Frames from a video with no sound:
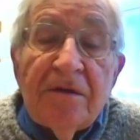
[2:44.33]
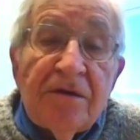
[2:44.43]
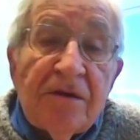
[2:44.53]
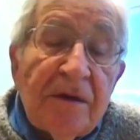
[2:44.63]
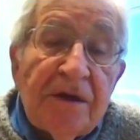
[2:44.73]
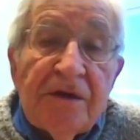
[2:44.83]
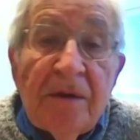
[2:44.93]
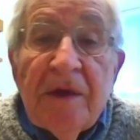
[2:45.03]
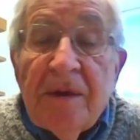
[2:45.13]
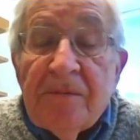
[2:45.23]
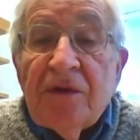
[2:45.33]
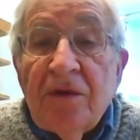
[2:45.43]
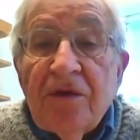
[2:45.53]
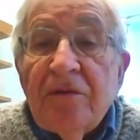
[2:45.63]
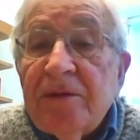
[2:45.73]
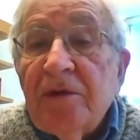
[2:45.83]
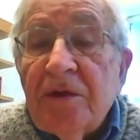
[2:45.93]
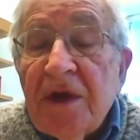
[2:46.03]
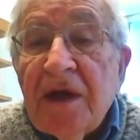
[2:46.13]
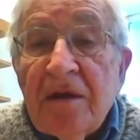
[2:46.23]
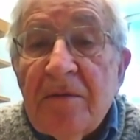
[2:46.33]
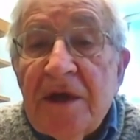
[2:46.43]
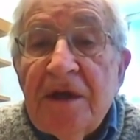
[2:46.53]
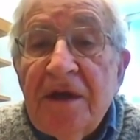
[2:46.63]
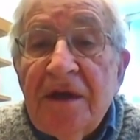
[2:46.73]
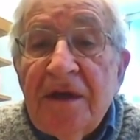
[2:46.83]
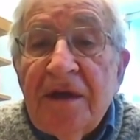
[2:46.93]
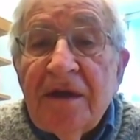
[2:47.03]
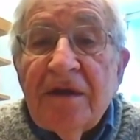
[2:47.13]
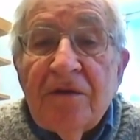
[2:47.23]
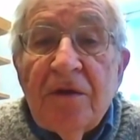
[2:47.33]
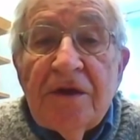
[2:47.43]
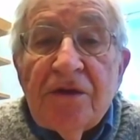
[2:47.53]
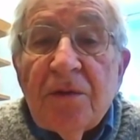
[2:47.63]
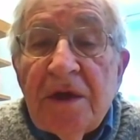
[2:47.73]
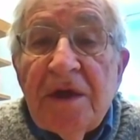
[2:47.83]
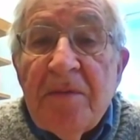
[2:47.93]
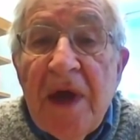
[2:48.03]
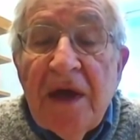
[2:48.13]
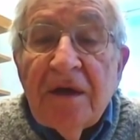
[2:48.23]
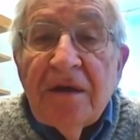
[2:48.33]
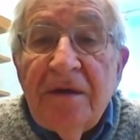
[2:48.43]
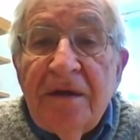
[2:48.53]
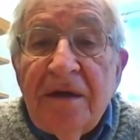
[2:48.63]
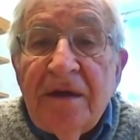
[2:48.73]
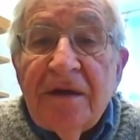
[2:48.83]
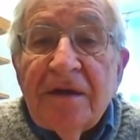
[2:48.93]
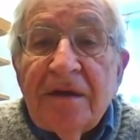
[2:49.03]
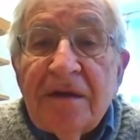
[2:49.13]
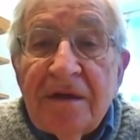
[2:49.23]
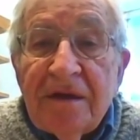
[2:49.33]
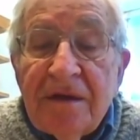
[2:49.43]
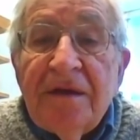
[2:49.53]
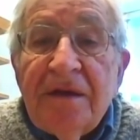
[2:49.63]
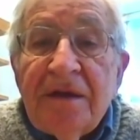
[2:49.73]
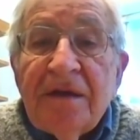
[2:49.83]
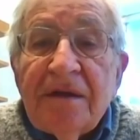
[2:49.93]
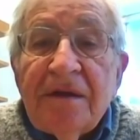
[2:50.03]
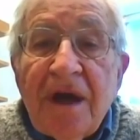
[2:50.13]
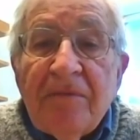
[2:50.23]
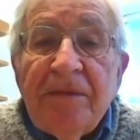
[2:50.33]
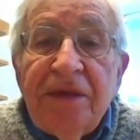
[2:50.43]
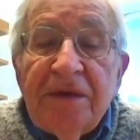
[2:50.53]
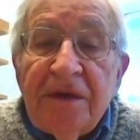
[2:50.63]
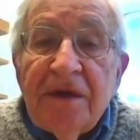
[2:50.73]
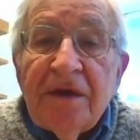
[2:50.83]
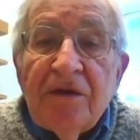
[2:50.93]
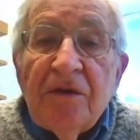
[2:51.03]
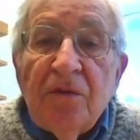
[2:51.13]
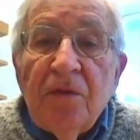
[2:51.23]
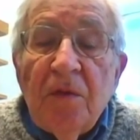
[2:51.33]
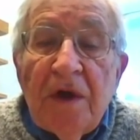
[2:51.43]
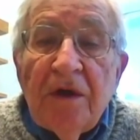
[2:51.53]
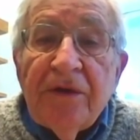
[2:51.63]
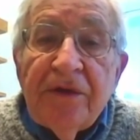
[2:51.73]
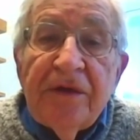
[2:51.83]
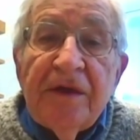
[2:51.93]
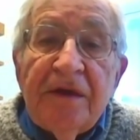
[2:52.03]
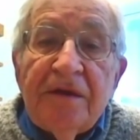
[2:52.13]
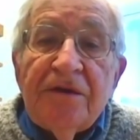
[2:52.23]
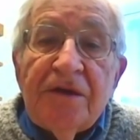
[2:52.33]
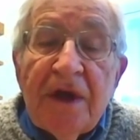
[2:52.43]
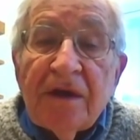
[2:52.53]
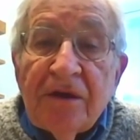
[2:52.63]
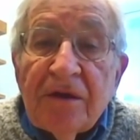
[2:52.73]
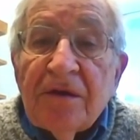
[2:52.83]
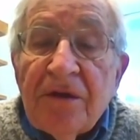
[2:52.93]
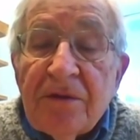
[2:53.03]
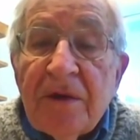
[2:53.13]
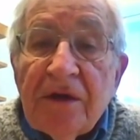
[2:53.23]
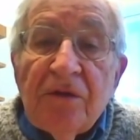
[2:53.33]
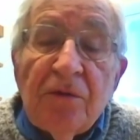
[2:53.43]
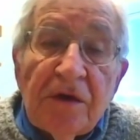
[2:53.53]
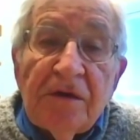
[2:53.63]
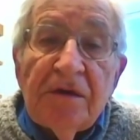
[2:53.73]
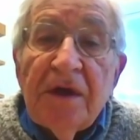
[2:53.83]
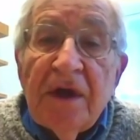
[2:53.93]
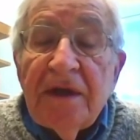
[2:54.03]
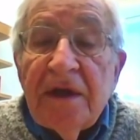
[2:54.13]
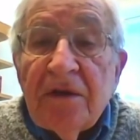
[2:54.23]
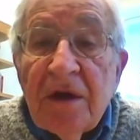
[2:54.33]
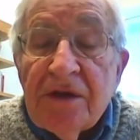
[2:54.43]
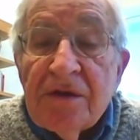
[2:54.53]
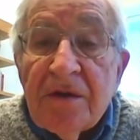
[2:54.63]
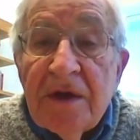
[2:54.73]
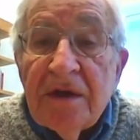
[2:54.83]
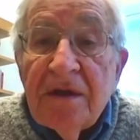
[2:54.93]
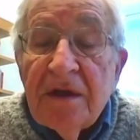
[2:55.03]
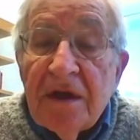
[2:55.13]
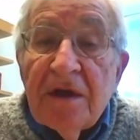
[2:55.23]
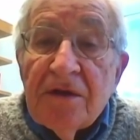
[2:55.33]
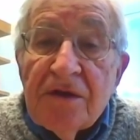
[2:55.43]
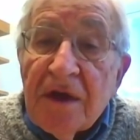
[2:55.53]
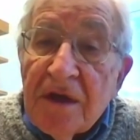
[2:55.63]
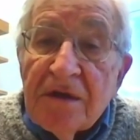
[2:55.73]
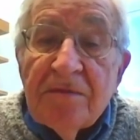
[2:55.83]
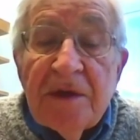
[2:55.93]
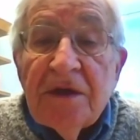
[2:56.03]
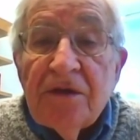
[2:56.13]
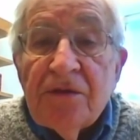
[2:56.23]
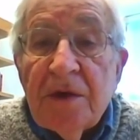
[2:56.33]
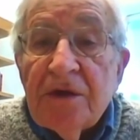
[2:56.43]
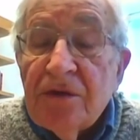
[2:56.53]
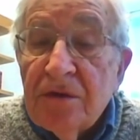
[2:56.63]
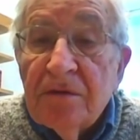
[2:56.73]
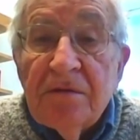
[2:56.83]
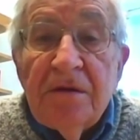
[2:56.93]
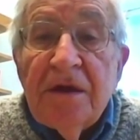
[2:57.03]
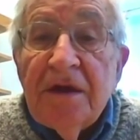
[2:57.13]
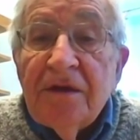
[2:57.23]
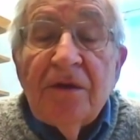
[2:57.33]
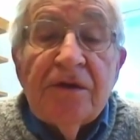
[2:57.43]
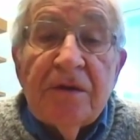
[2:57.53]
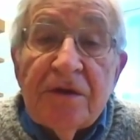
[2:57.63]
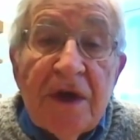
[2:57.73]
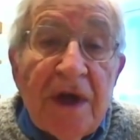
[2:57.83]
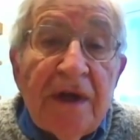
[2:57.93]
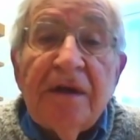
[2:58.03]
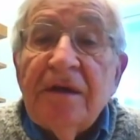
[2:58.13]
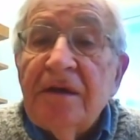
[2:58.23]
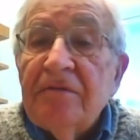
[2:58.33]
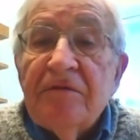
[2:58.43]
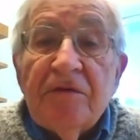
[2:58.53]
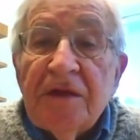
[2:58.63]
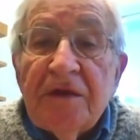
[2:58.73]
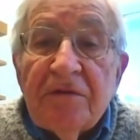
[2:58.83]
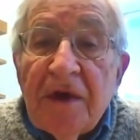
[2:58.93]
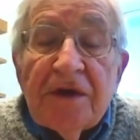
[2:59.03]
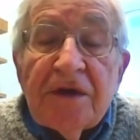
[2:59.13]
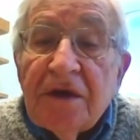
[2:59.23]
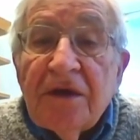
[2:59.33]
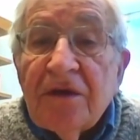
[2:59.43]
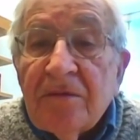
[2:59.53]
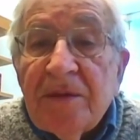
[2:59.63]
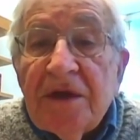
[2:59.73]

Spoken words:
those who are sometimes called the plutonomy, the ones who really matter, the top wealth sector throughout the world, highly concentrated in the United States, but elsewhere too, also China, Russia, other